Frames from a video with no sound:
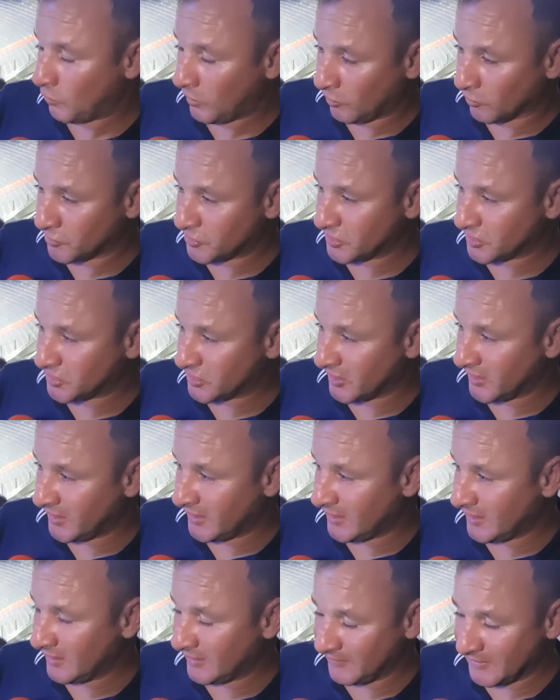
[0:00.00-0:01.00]
We lost to
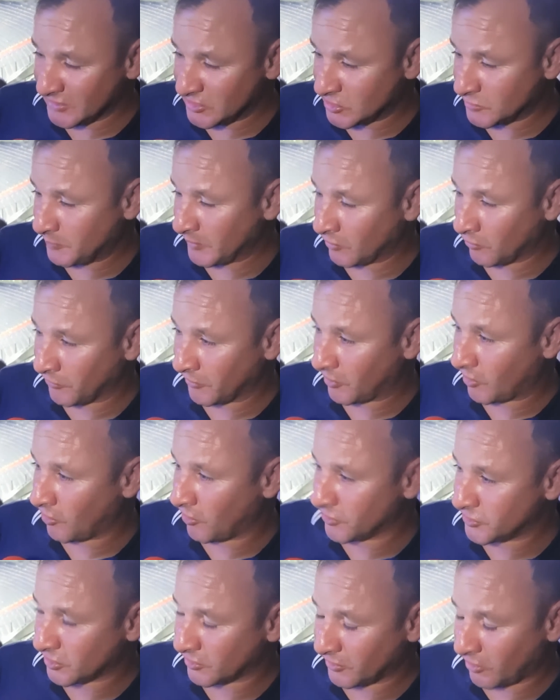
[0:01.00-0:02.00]
City. This has been on the
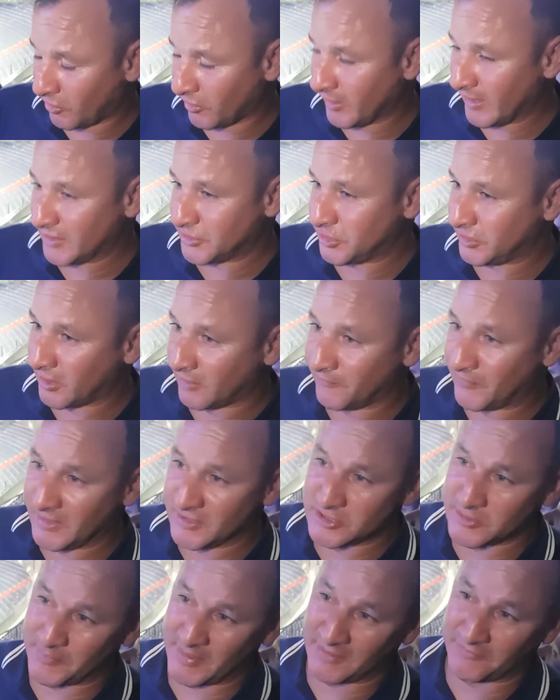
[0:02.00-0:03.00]
cards. I, I actually don't
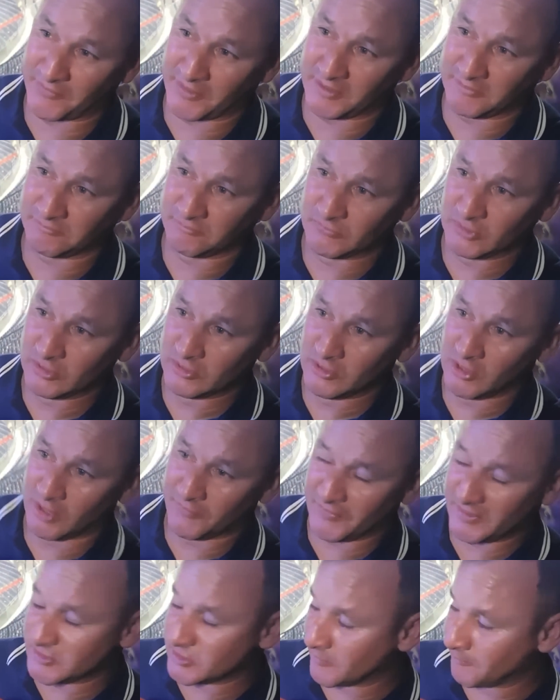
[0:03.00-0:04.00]
think it's a bad thing.
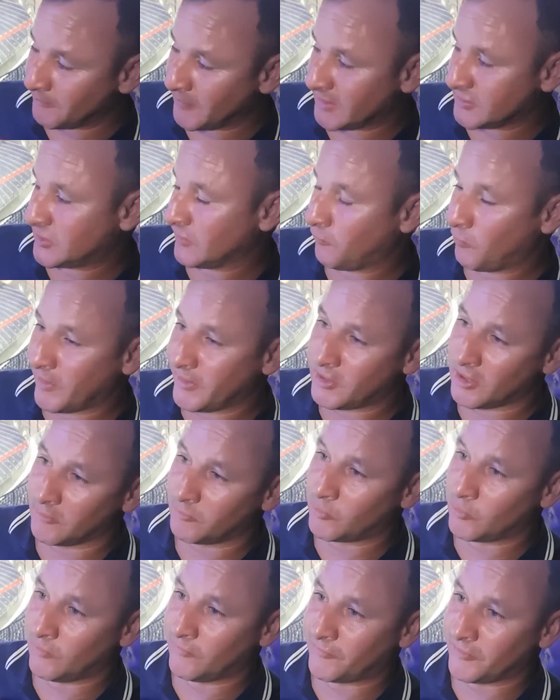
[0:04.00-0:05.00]
I think it's a massive
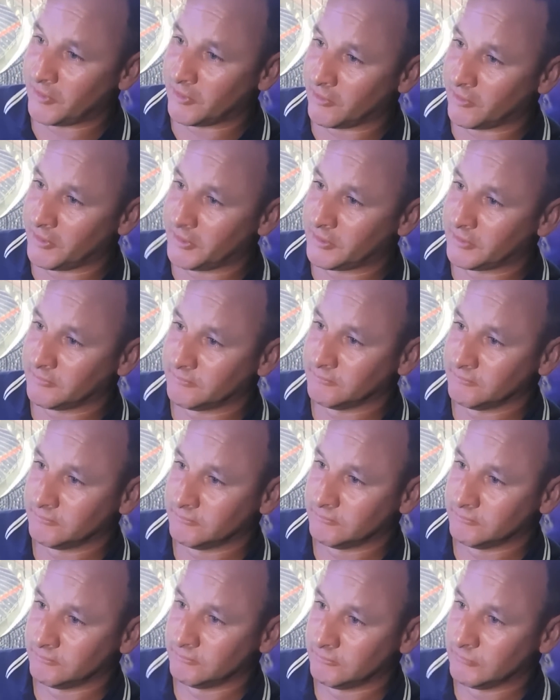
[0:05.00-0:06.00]
wake-up call for United.
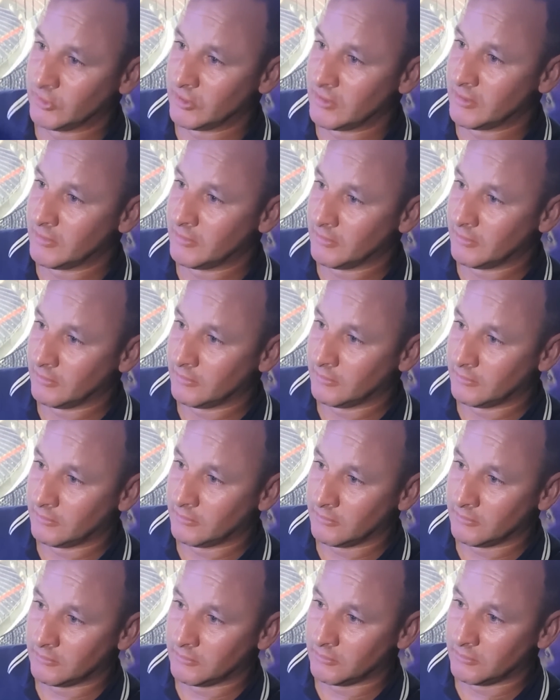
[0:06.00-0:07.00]
For the
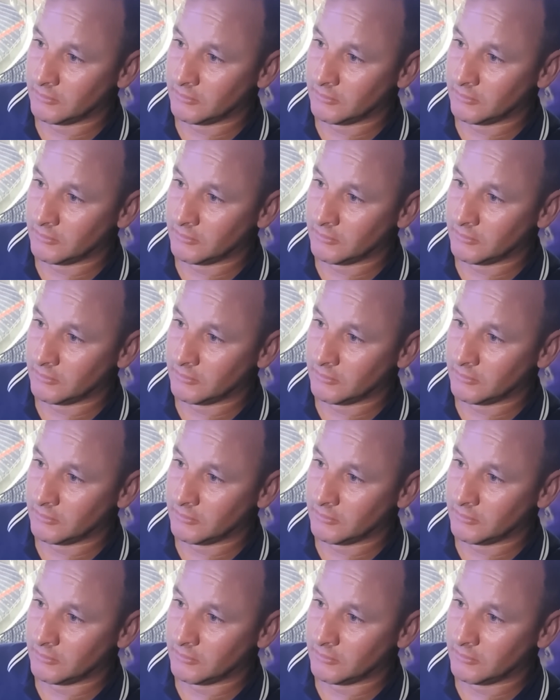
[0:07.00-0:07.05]
manager,